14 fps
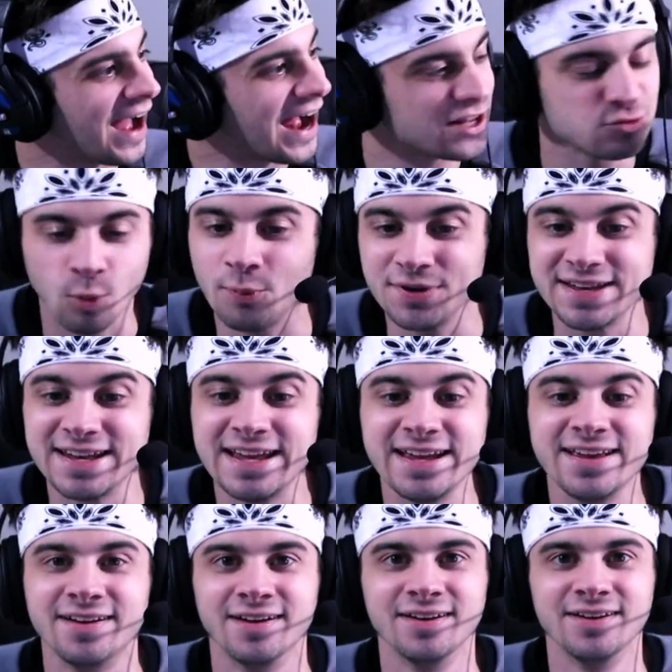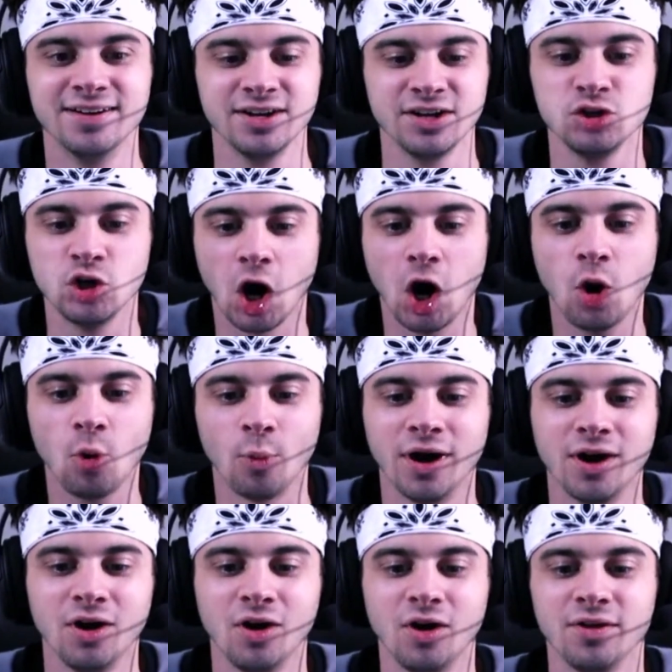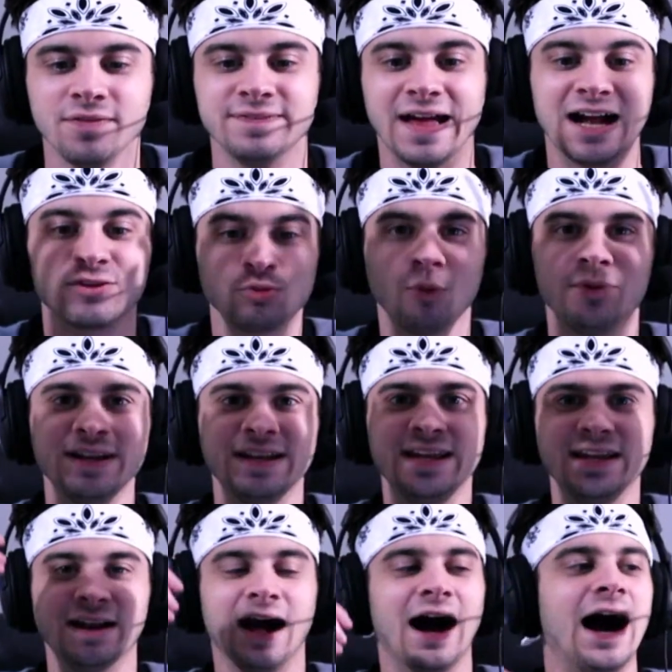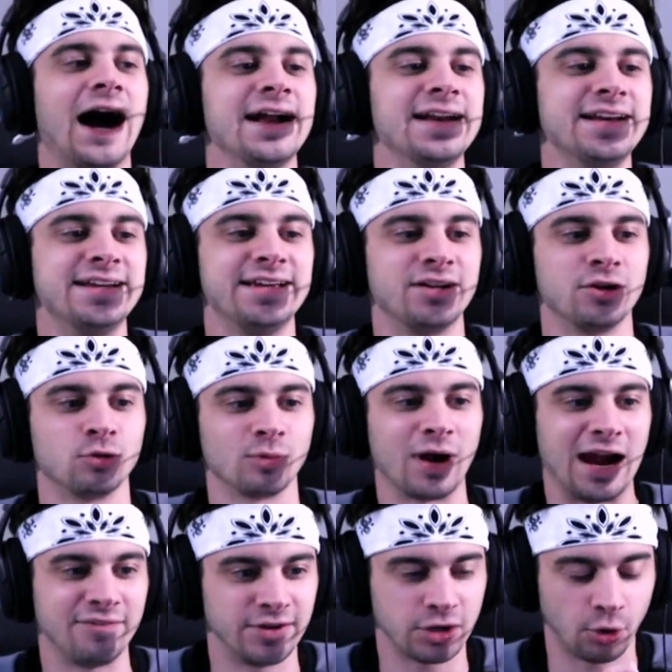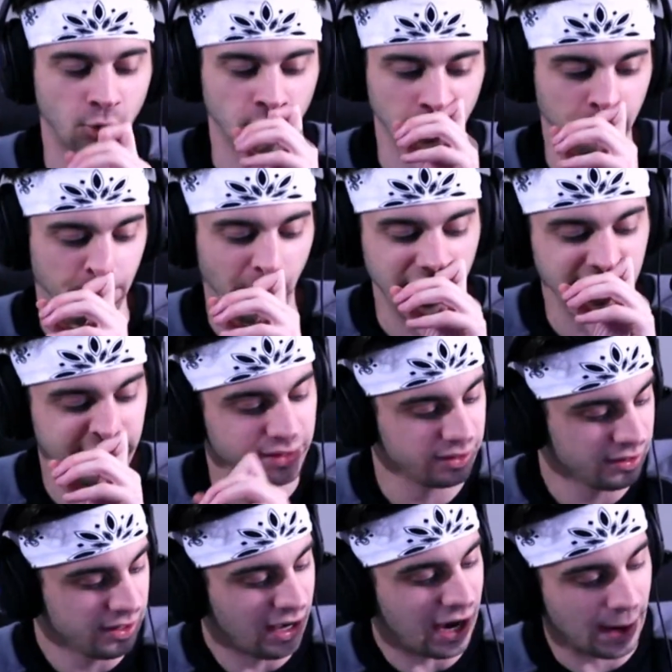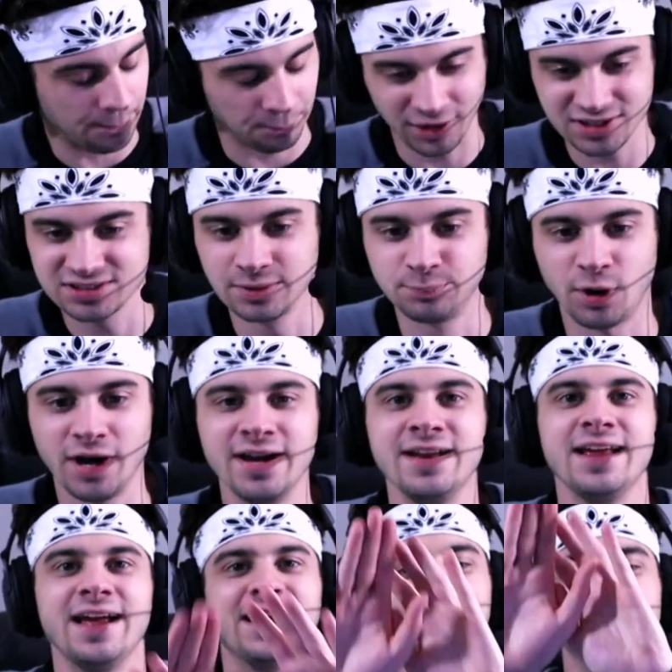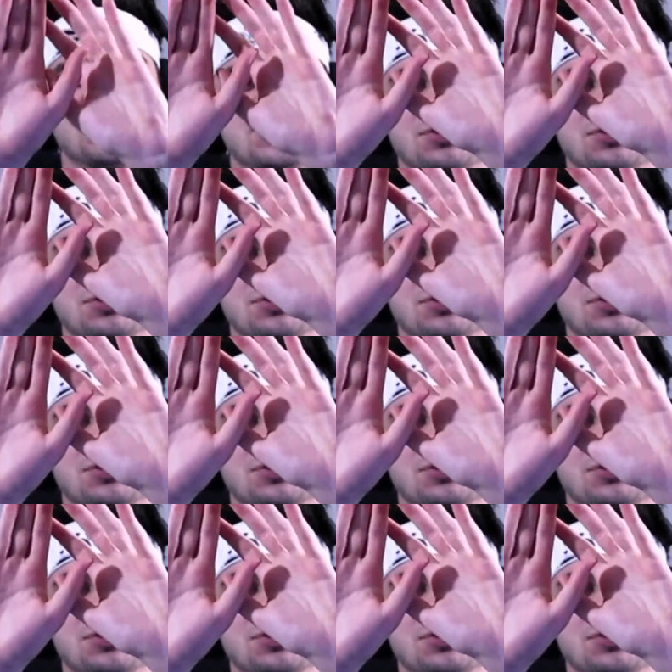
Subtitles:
what we need. Yo, that's what we need. I need to get a graphic or a button. I press the button and just